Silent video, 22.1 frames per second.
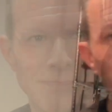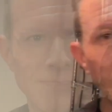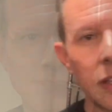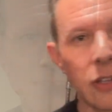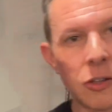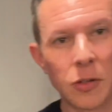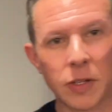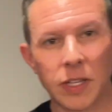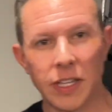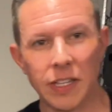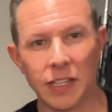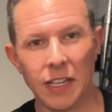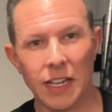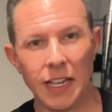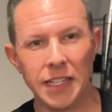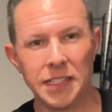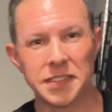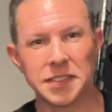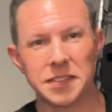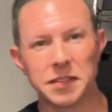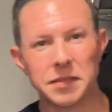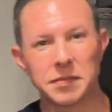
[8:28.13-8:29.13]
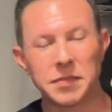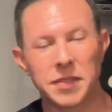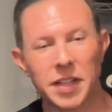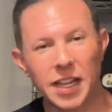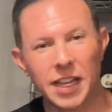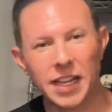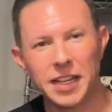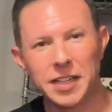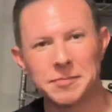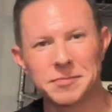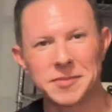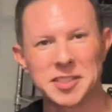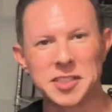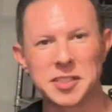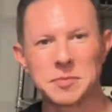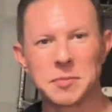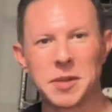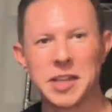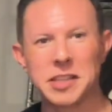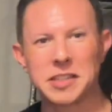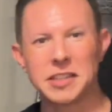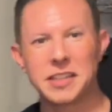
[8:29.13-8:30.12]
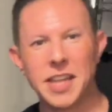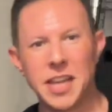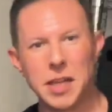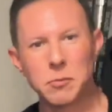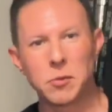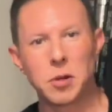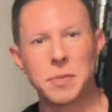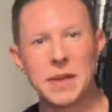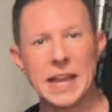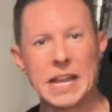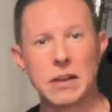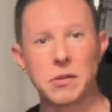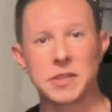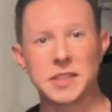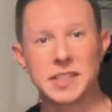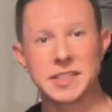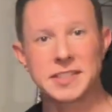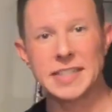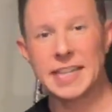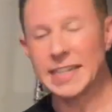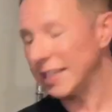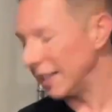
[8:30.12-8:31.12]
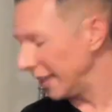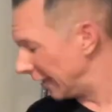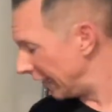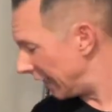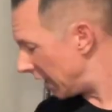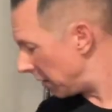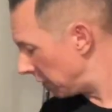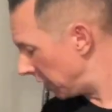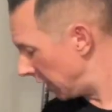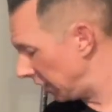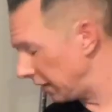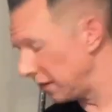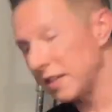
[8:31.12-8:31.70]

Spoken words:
Okay guys, hi, this is Mike again. We're back with the second cabinet.